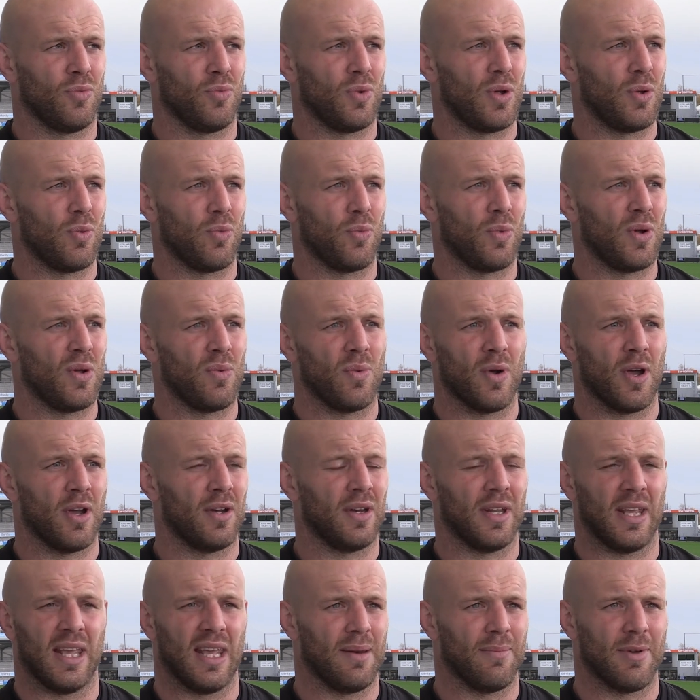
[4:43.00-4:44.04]
we
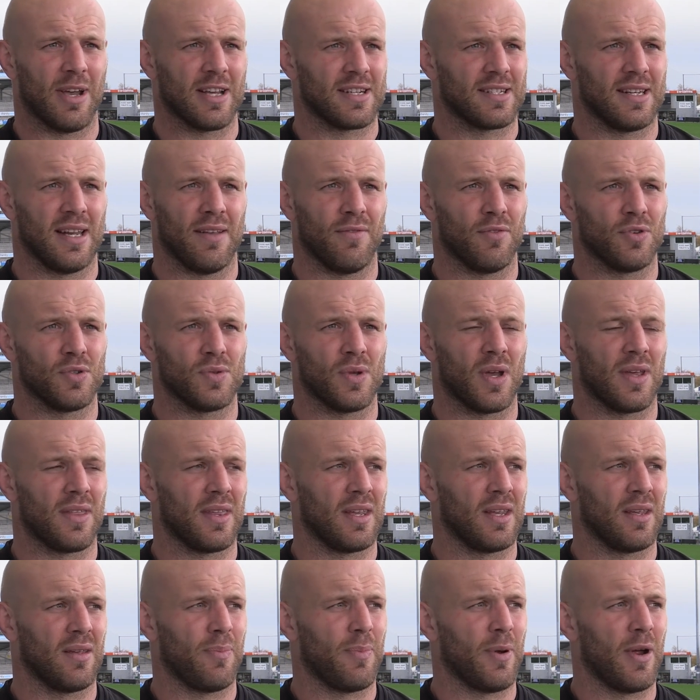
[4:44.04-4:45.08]
weren't hitting max levels. I
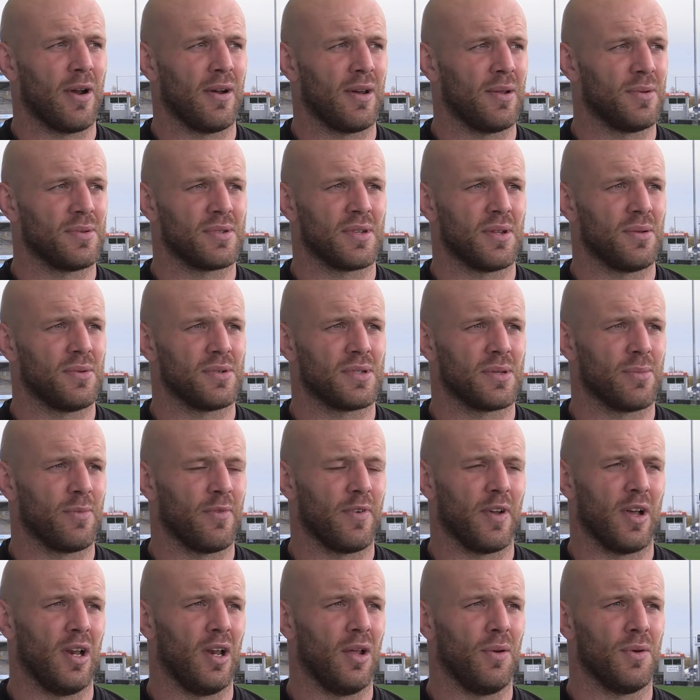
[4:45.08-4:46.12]
think apparently it was some
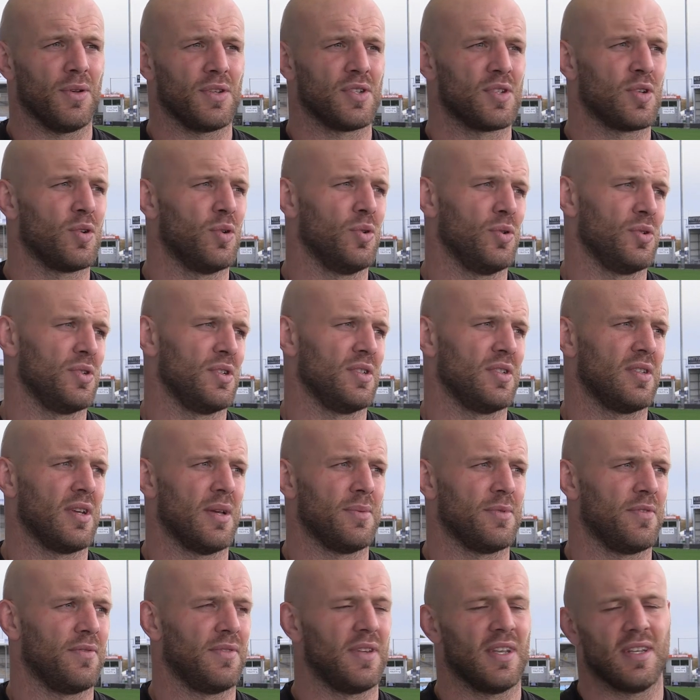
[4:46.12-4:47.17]
of our lowest scores in
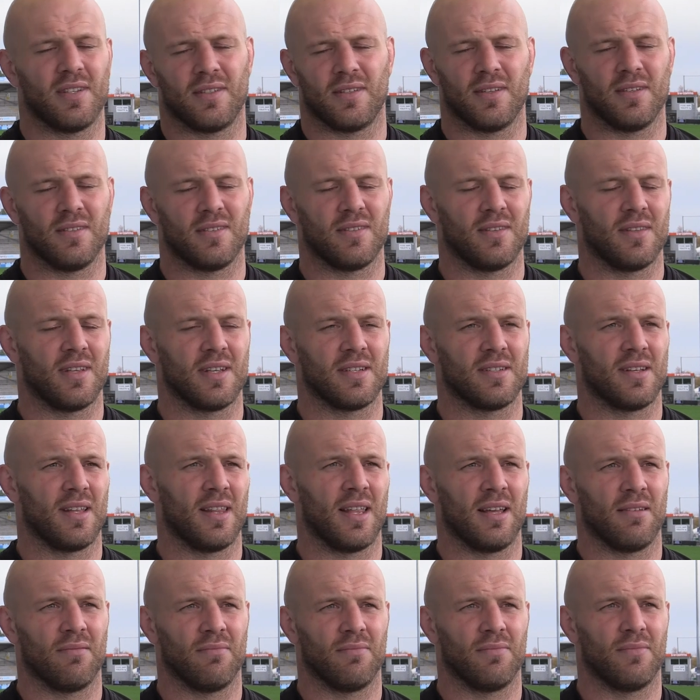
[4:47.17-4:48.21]
terms of distance and things like
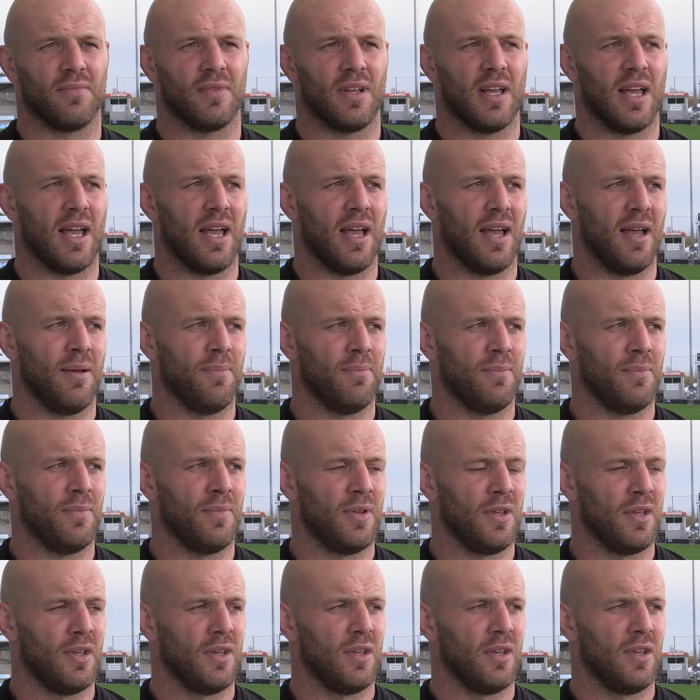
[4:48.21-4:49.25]
that.
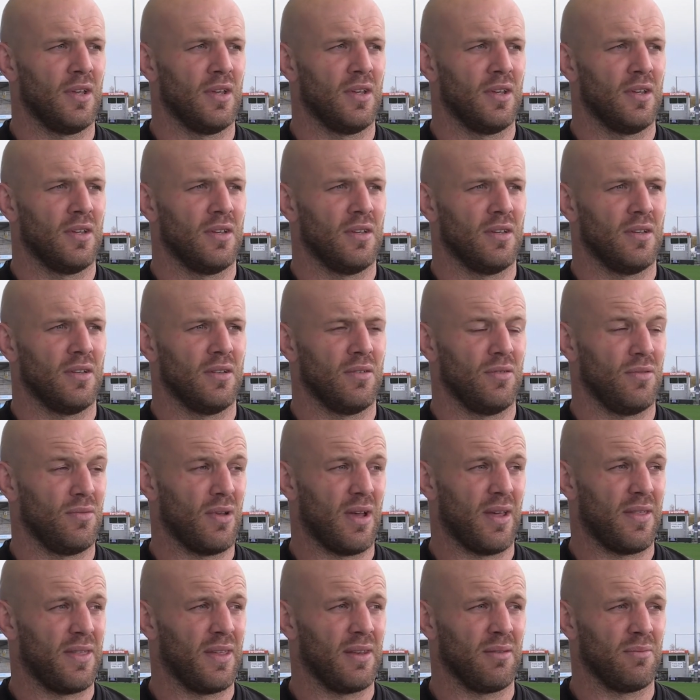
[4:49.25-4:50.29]

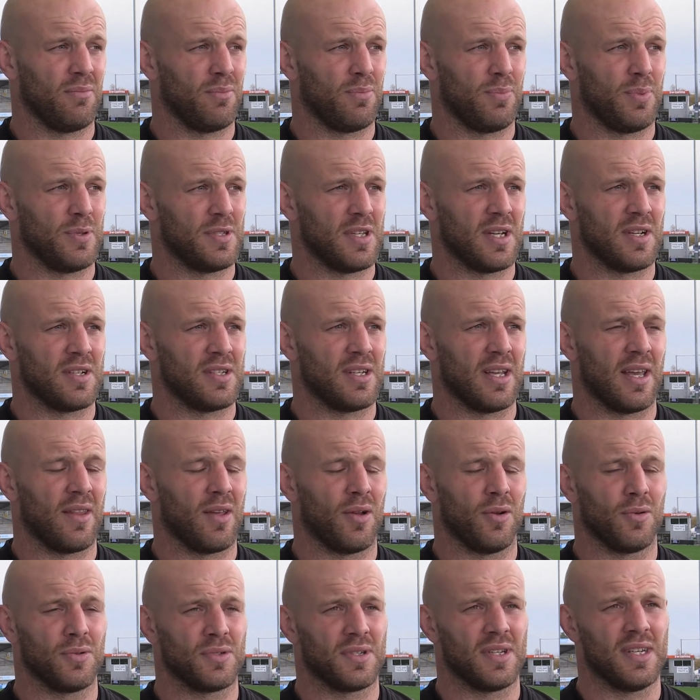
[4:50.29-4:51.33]
I think potentially out of
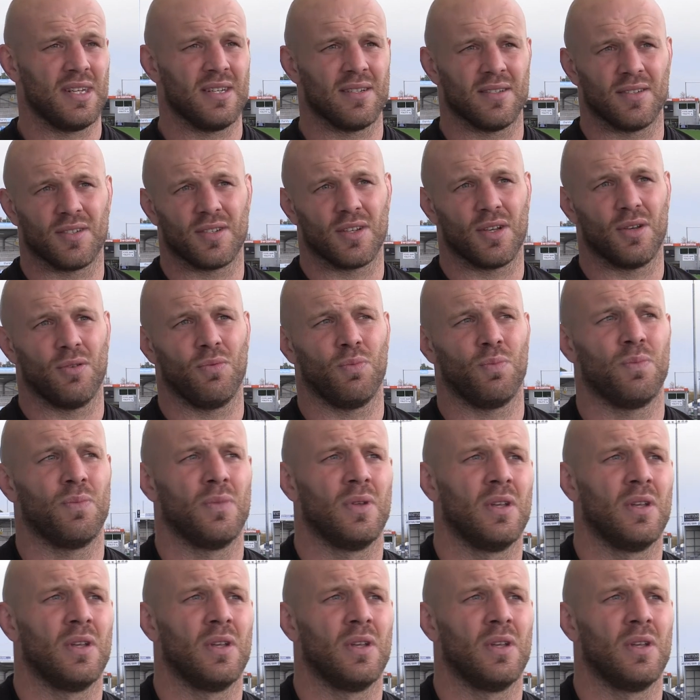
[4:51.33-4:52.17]
the whole season. So,